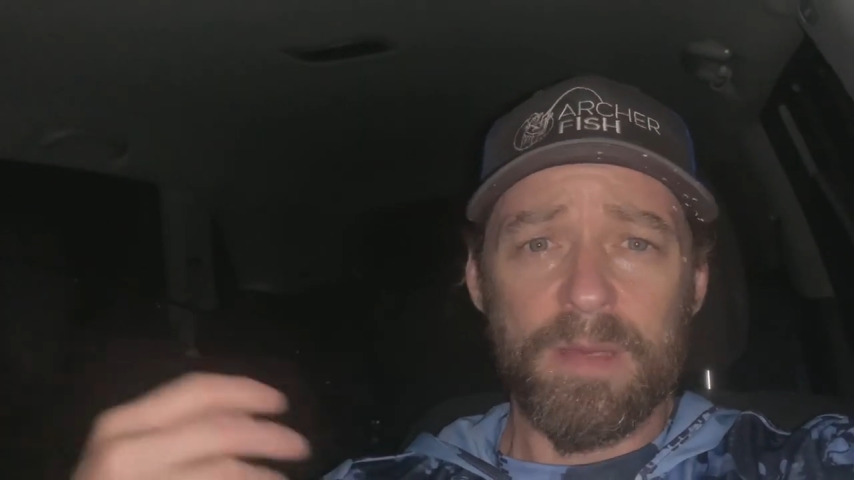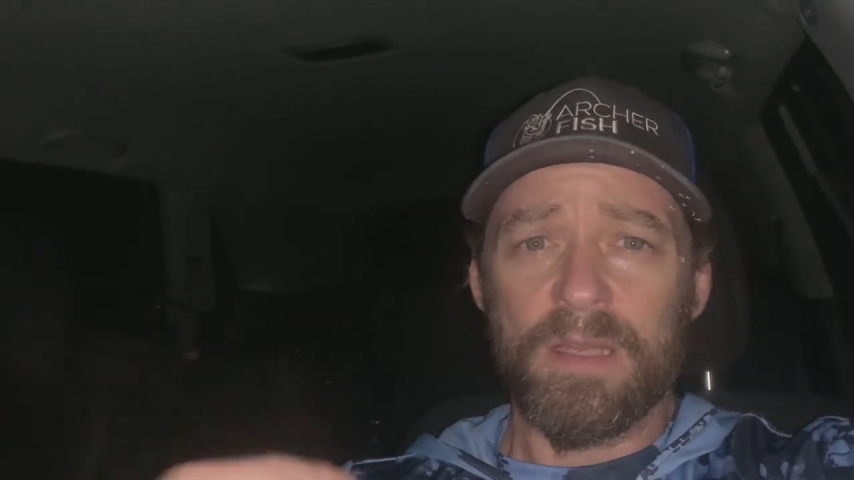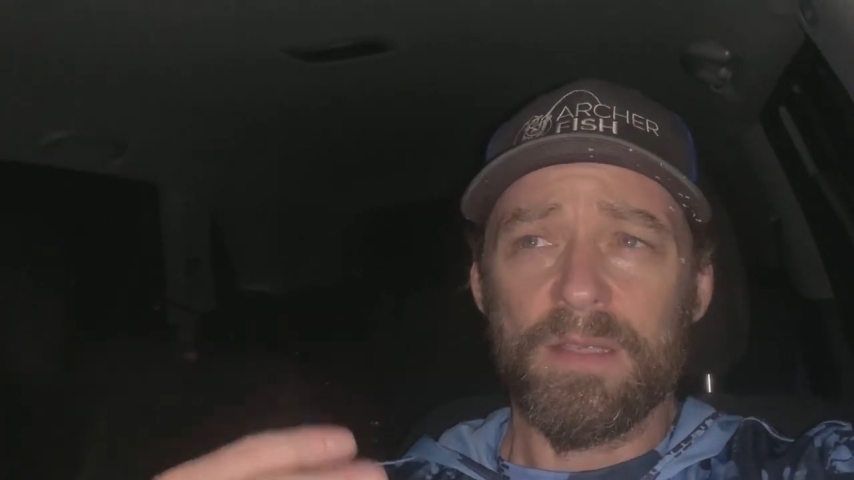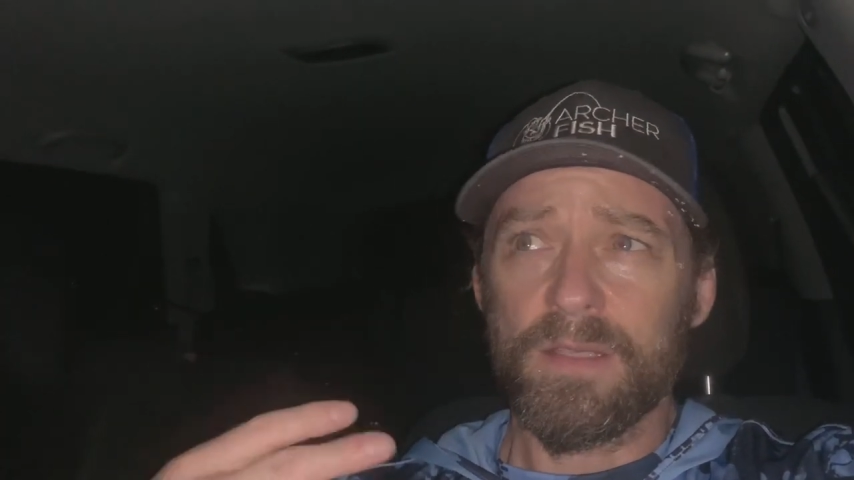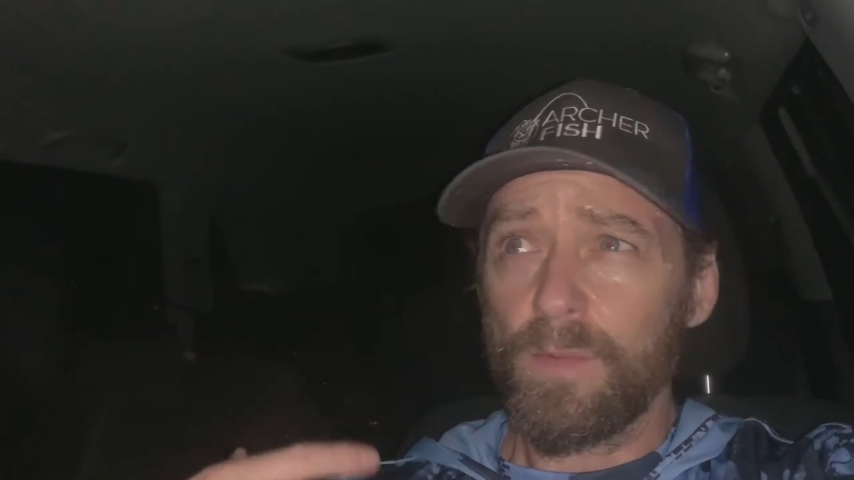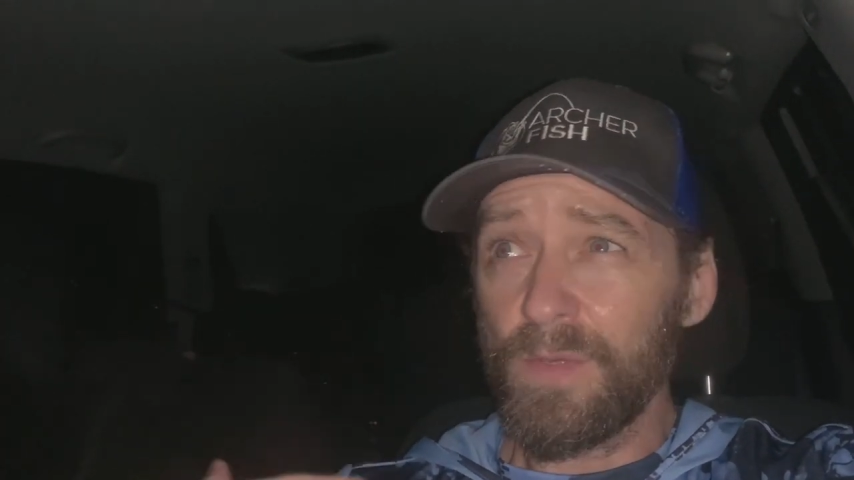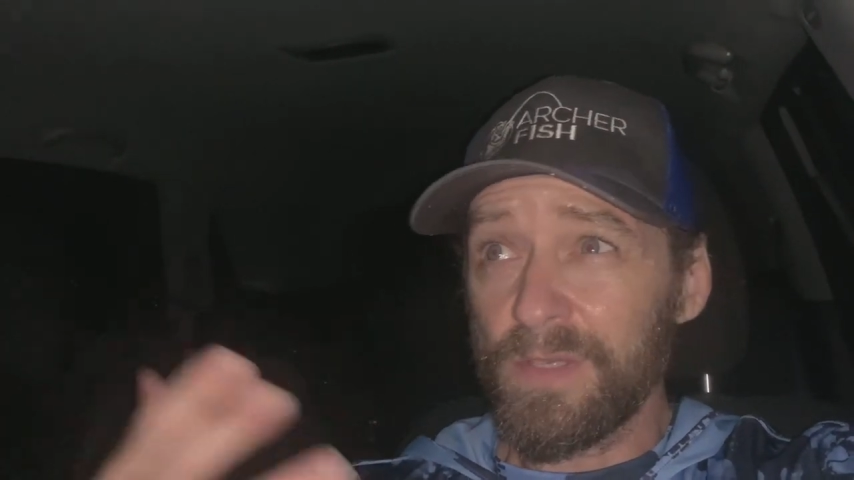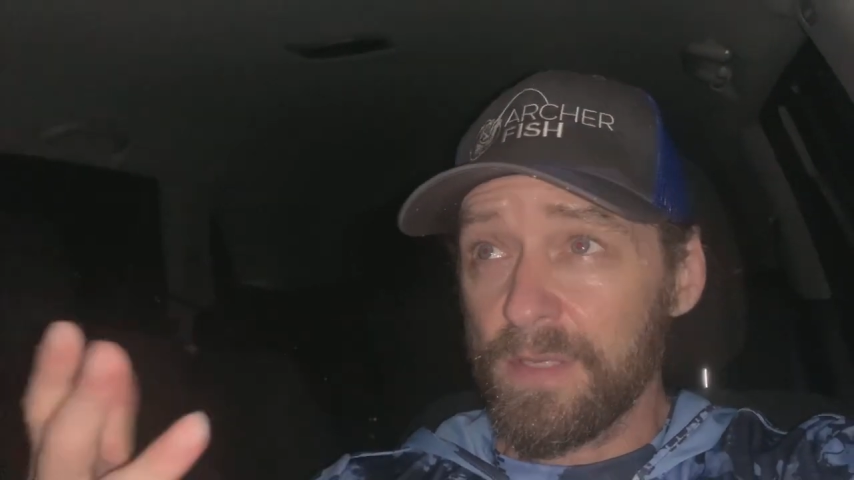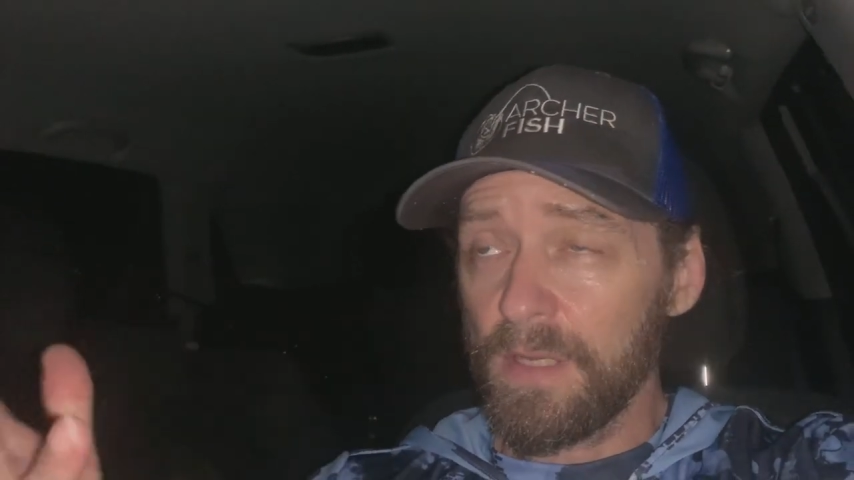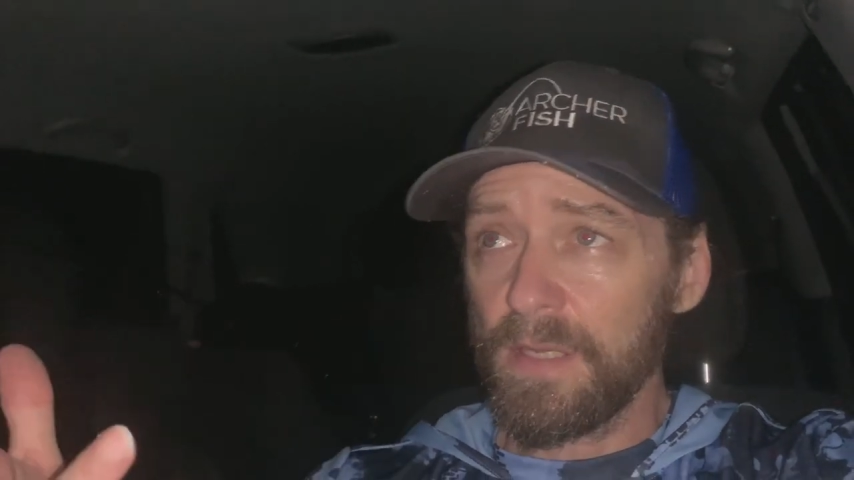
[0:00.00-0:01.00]
because
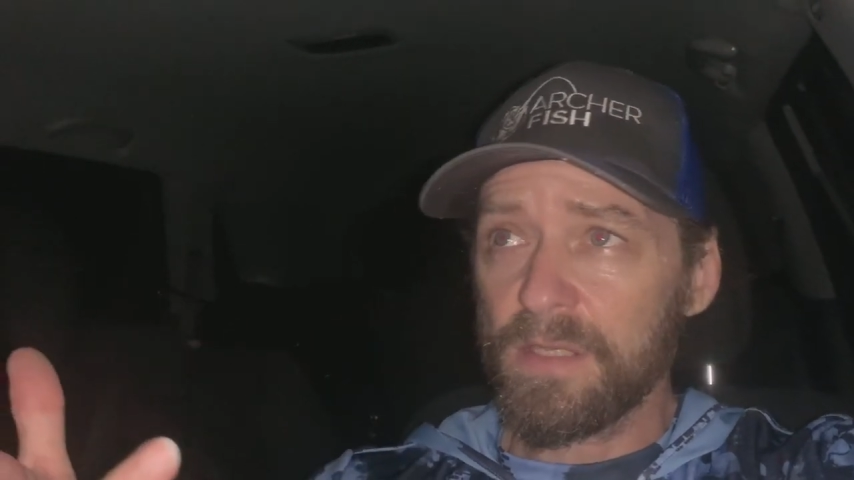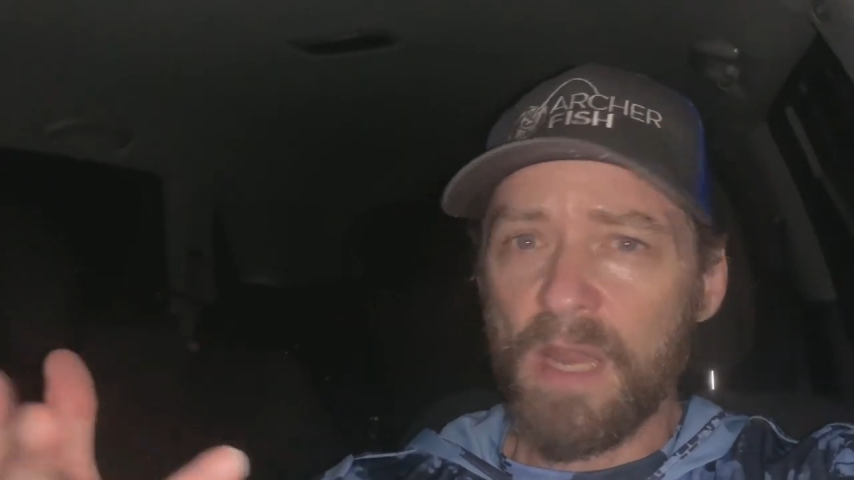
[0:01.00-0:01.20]
it's